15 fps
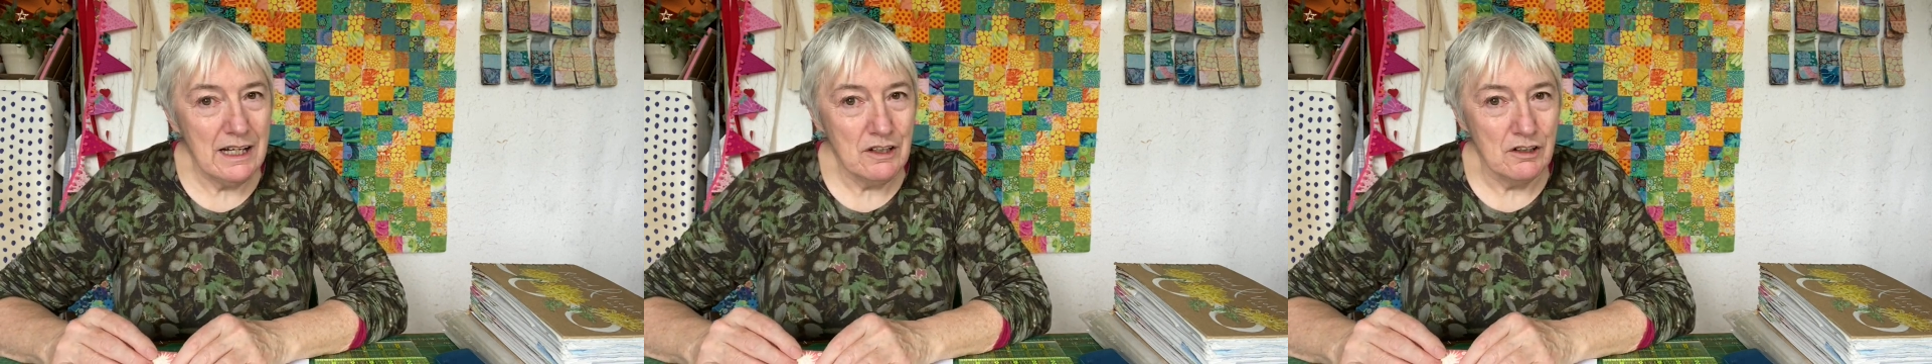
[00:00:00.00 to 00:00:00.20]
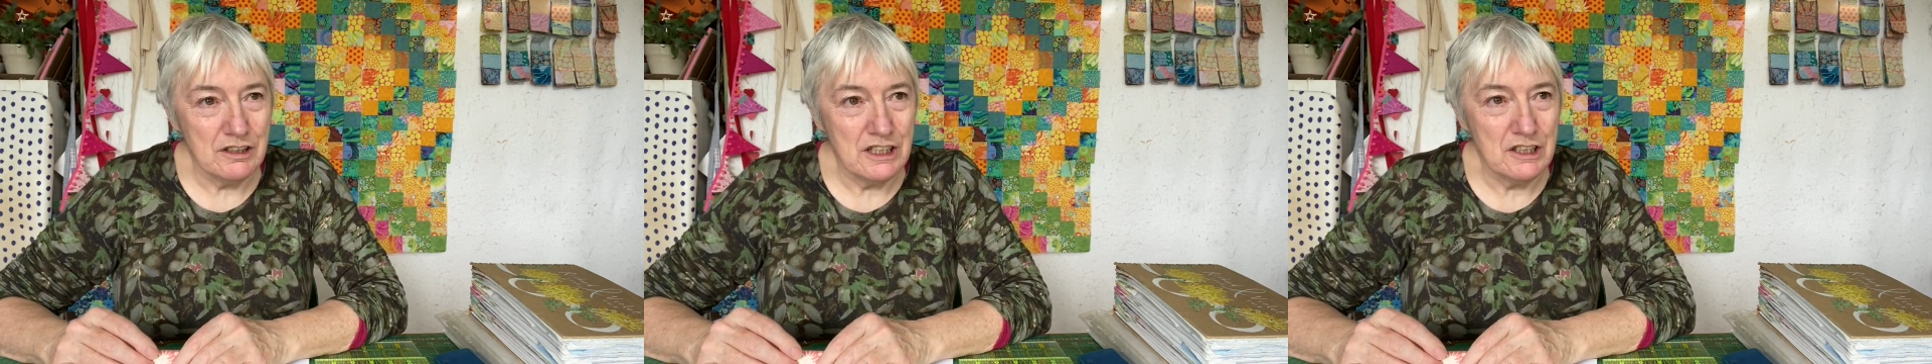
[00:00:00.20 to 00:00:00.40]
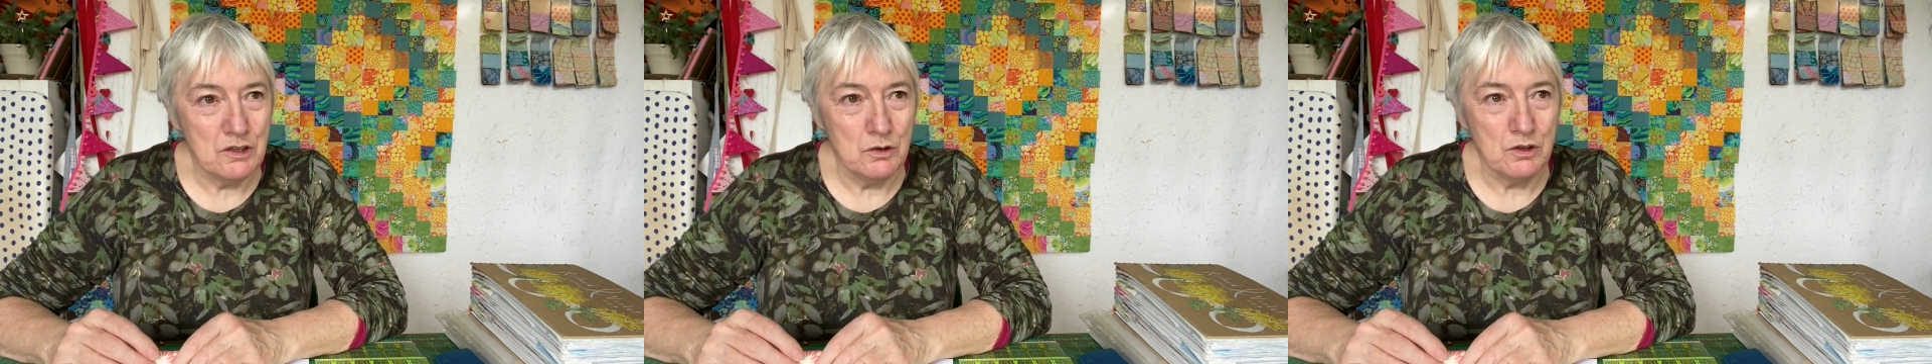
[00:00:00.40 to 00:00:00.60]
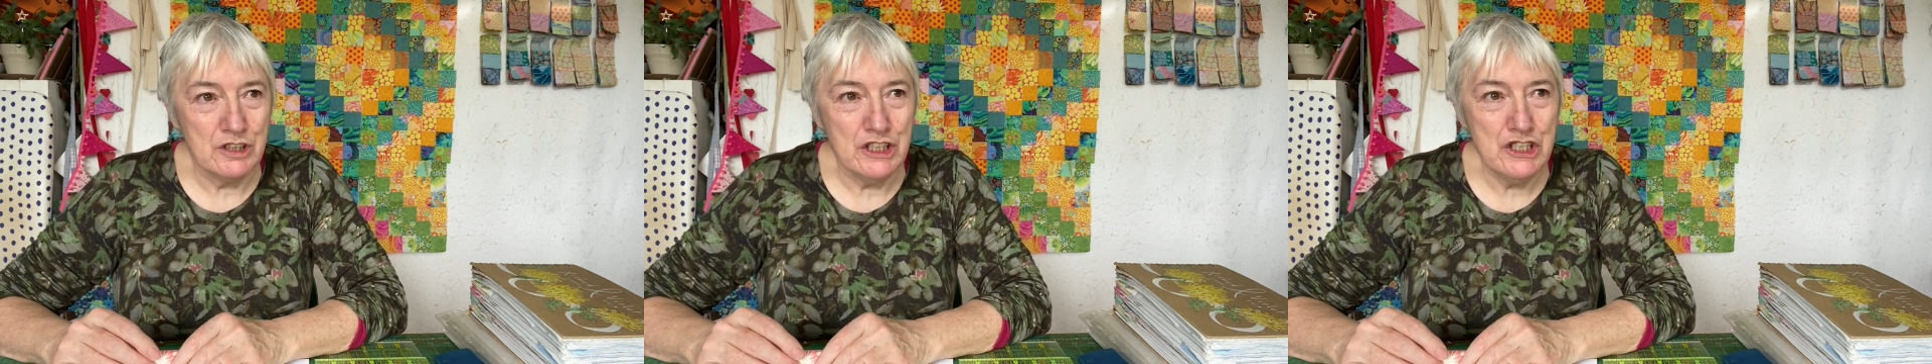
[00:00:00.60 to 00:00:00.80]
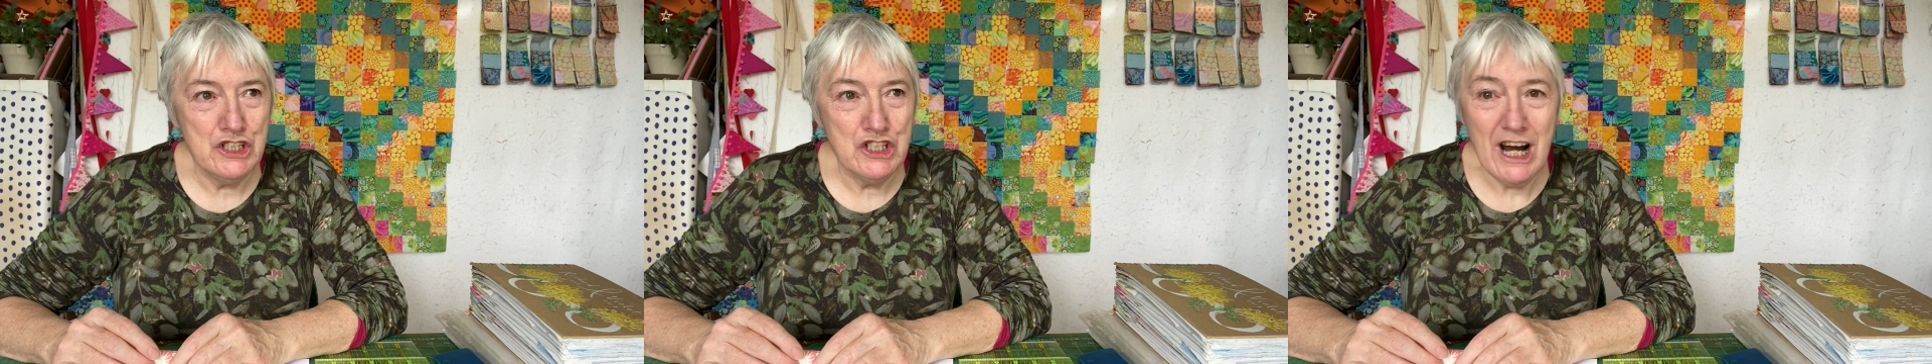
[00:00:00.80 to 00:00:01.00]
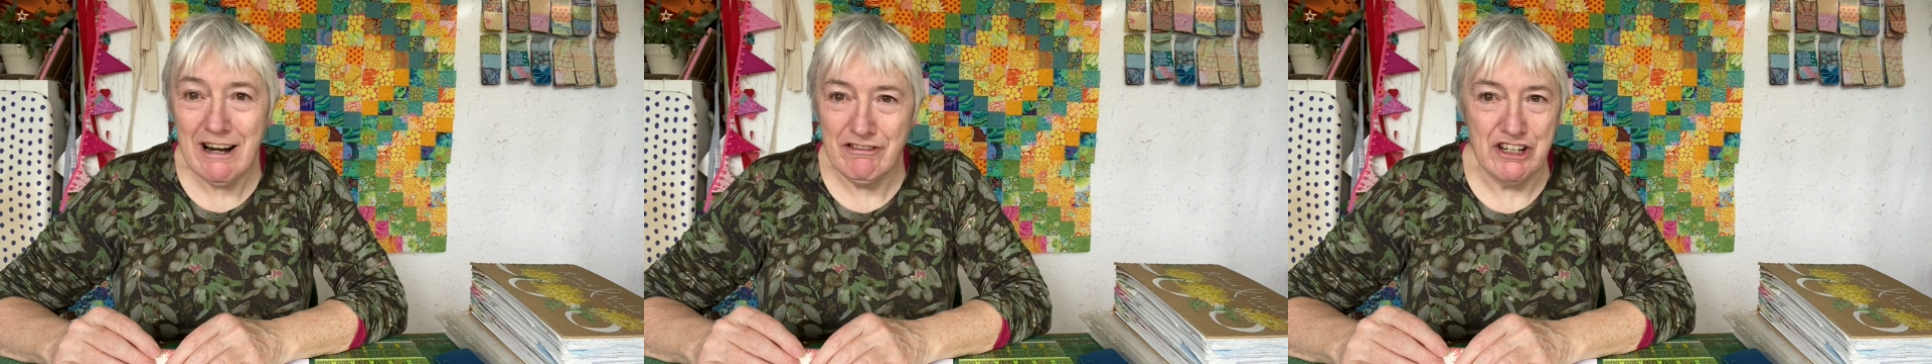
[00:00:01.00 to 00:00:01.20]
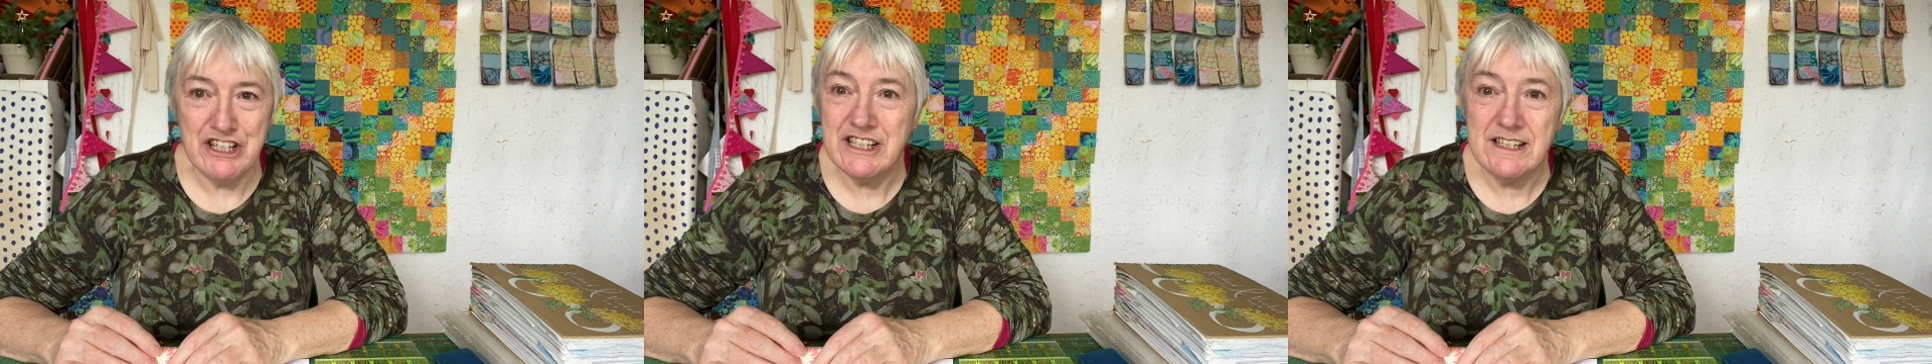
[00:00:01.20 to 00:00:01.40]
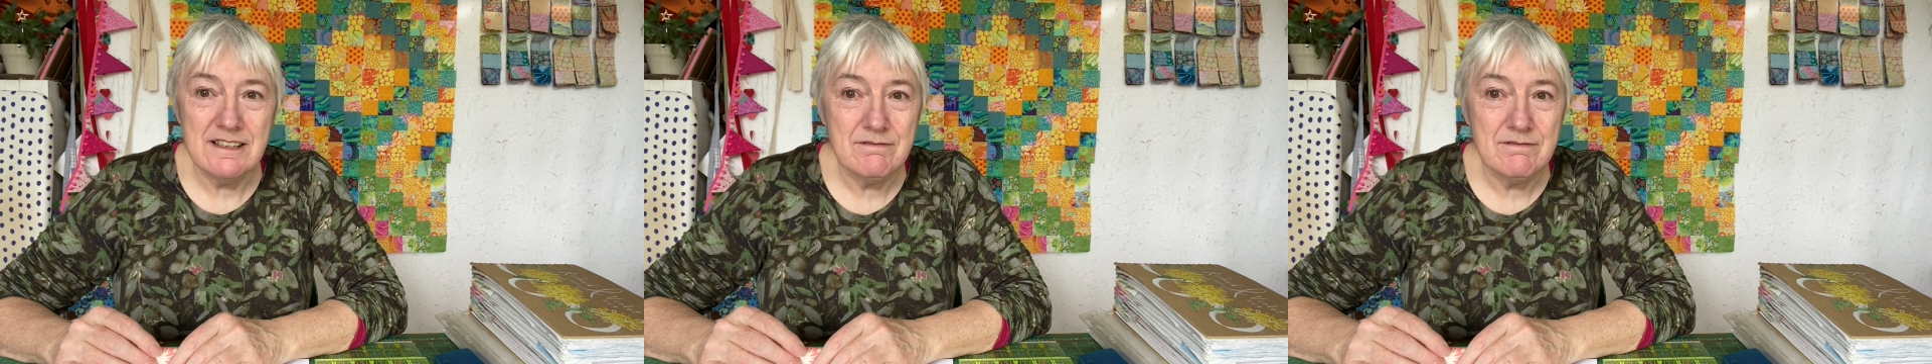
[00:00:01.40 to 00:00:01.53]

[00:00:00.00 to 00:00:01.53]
got to talk to Jared,